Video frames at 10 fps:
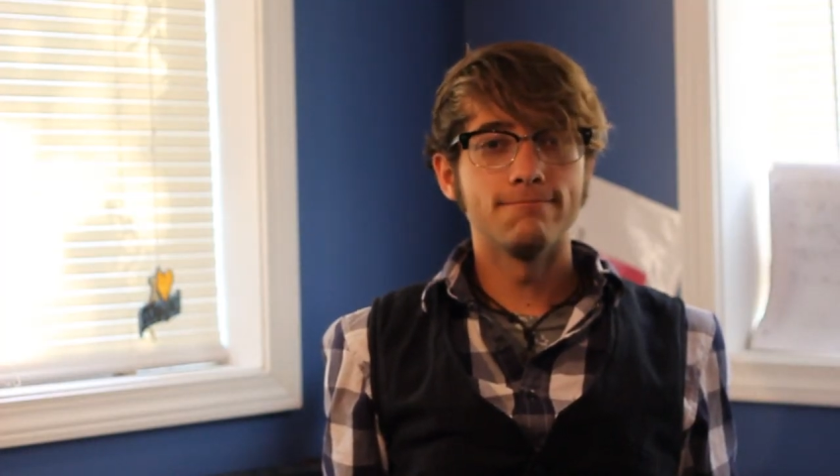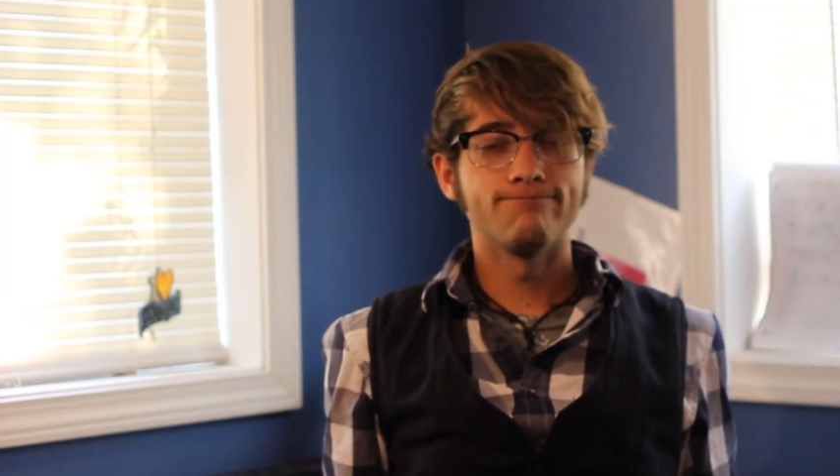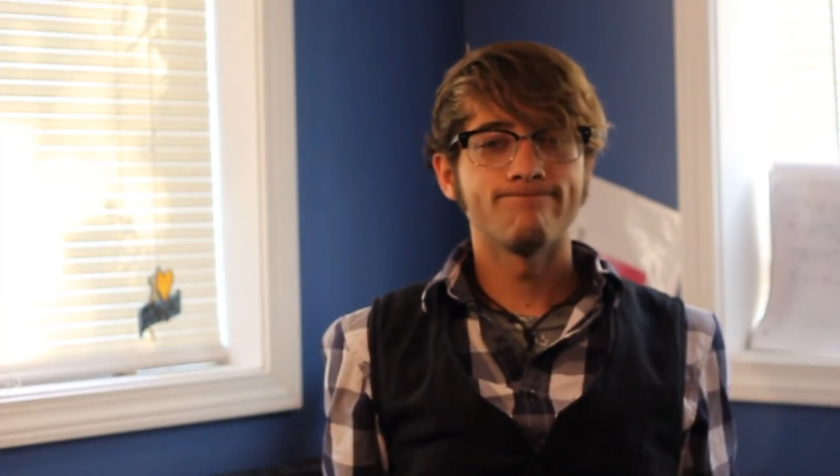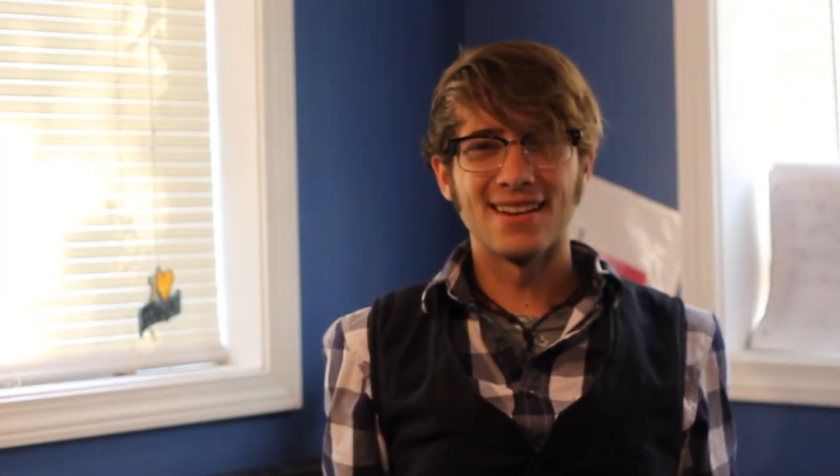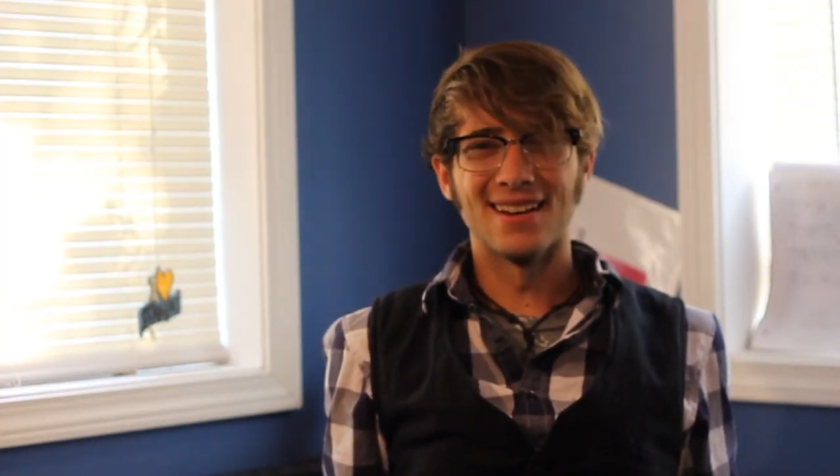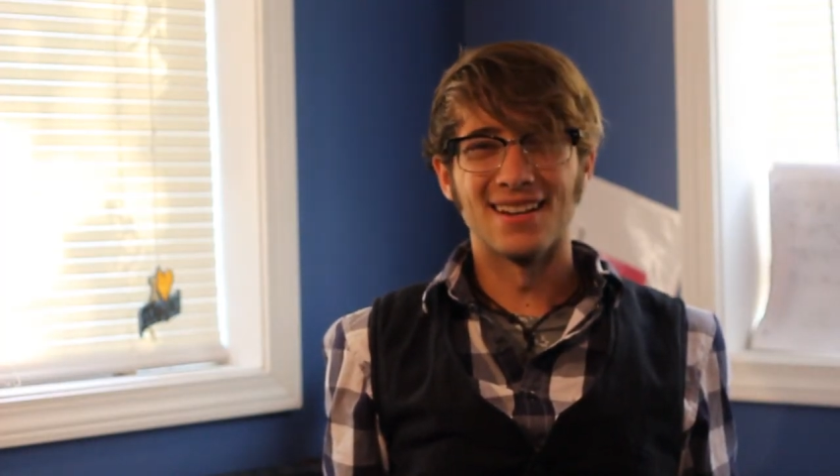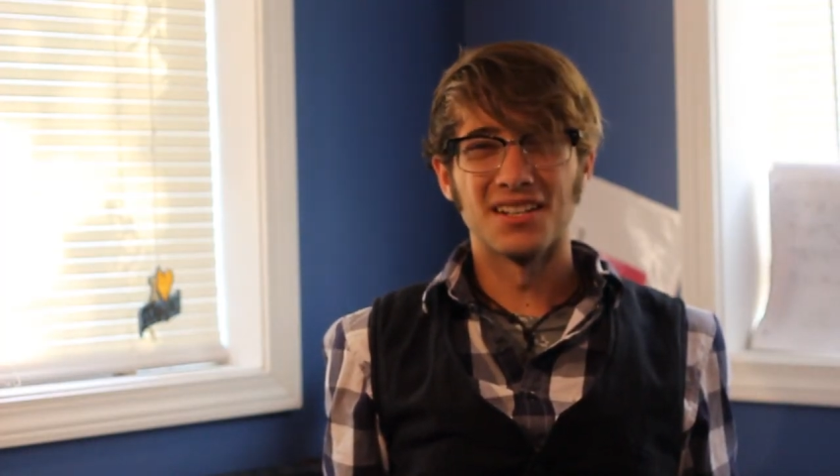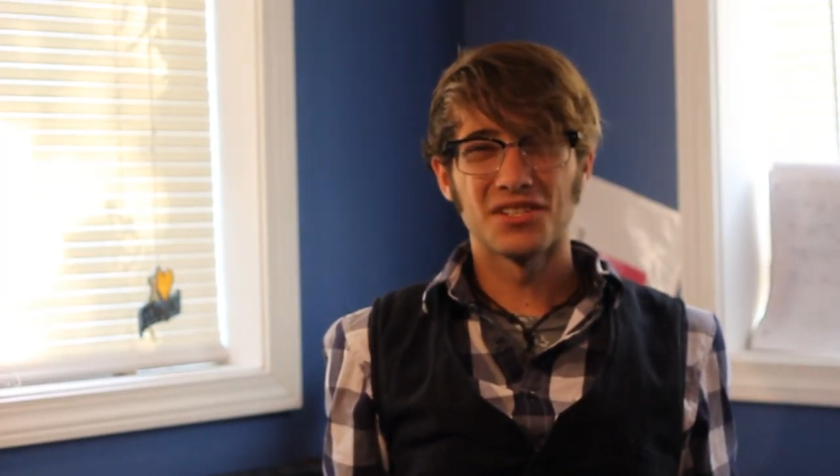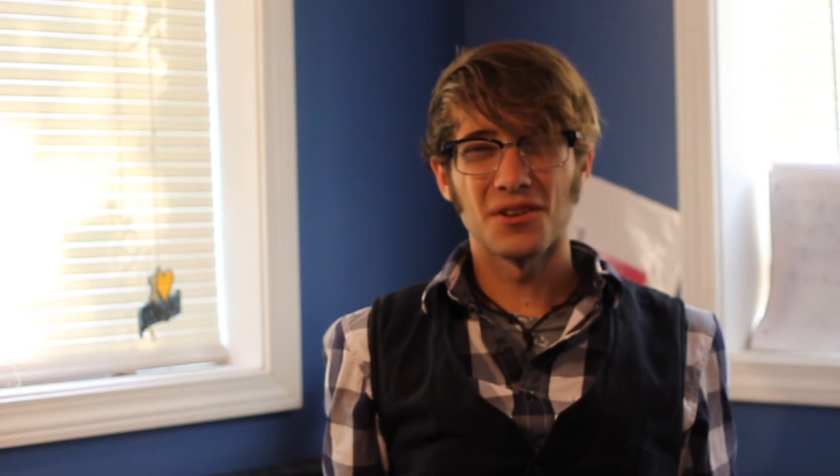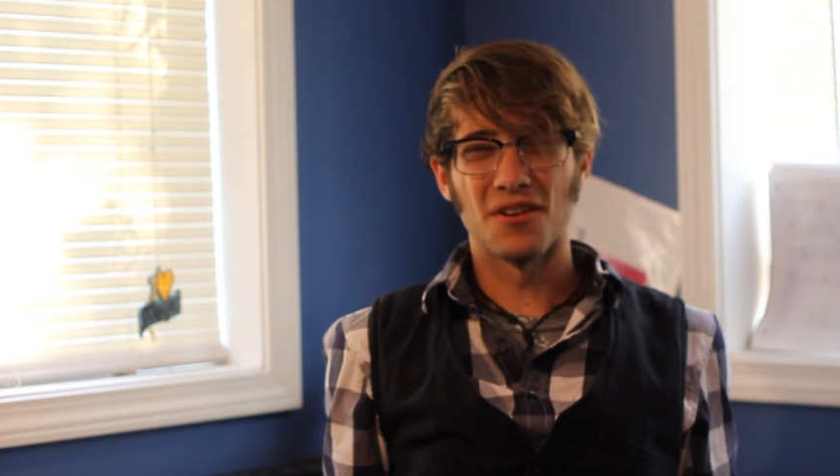Yeah,
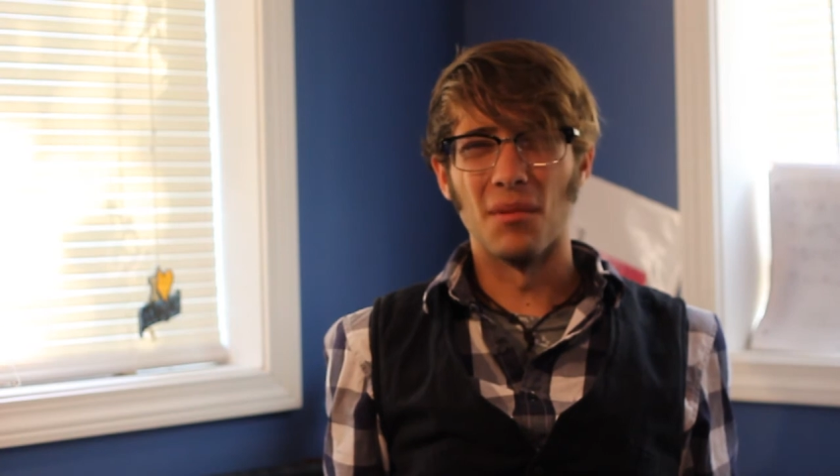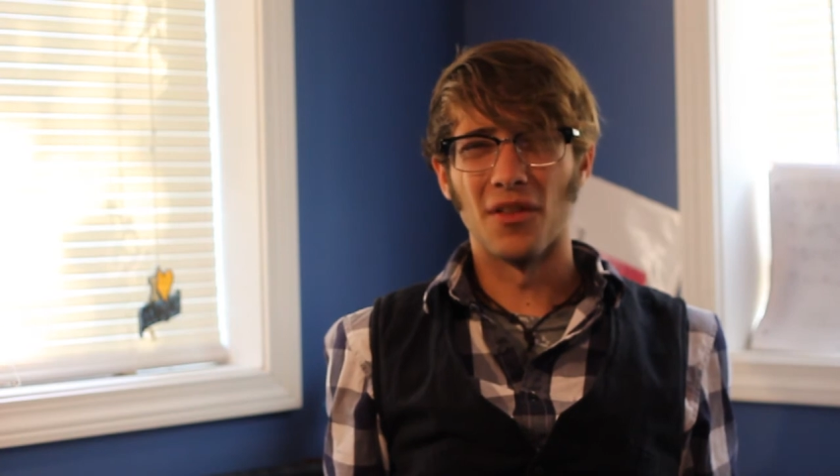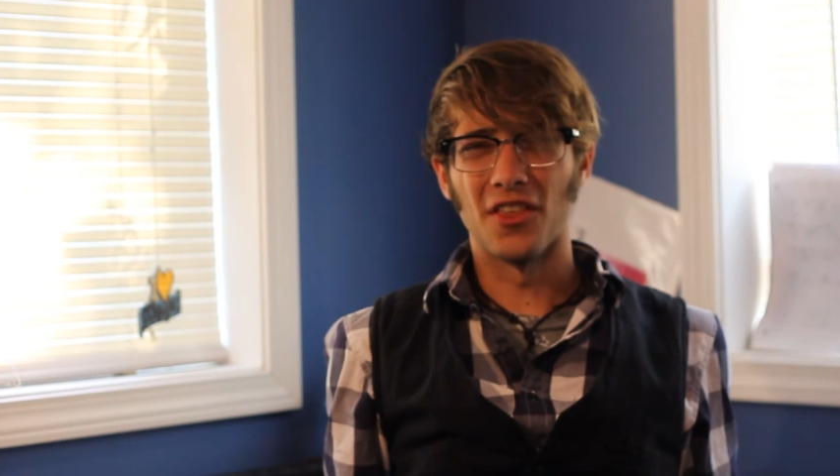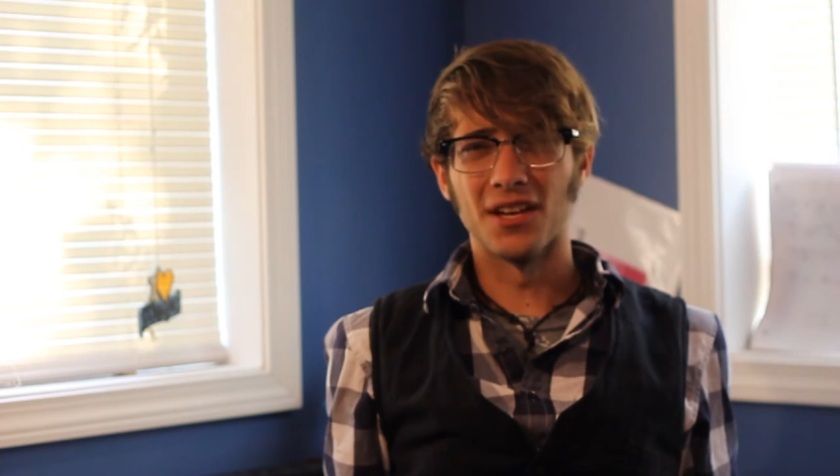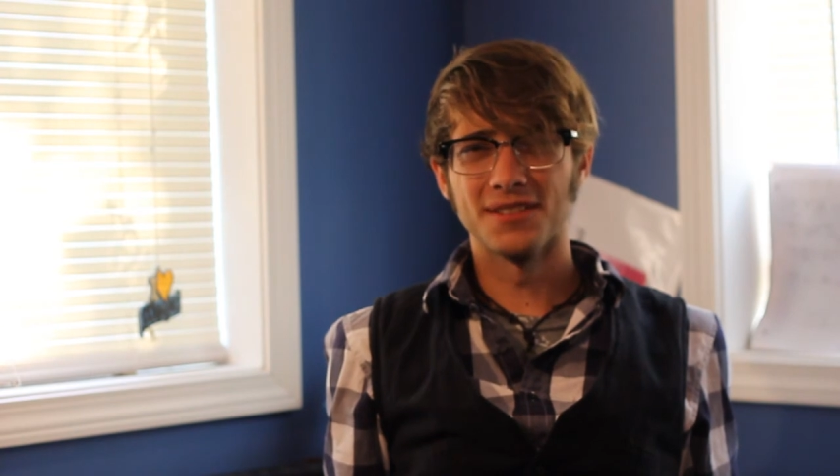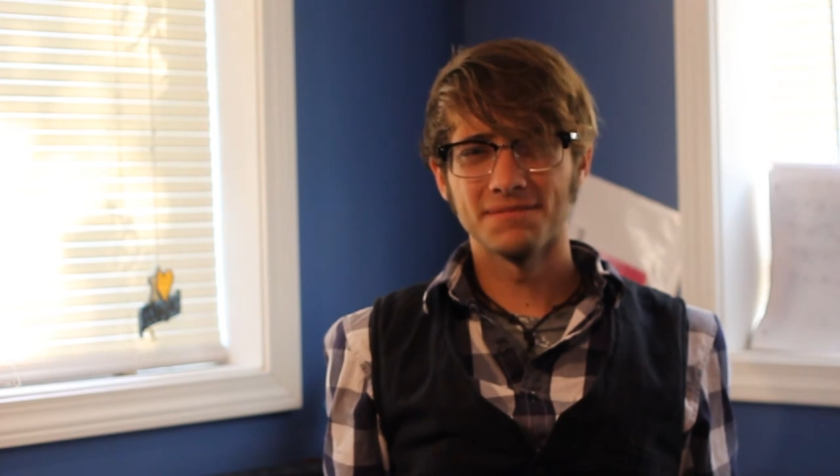sorry about that.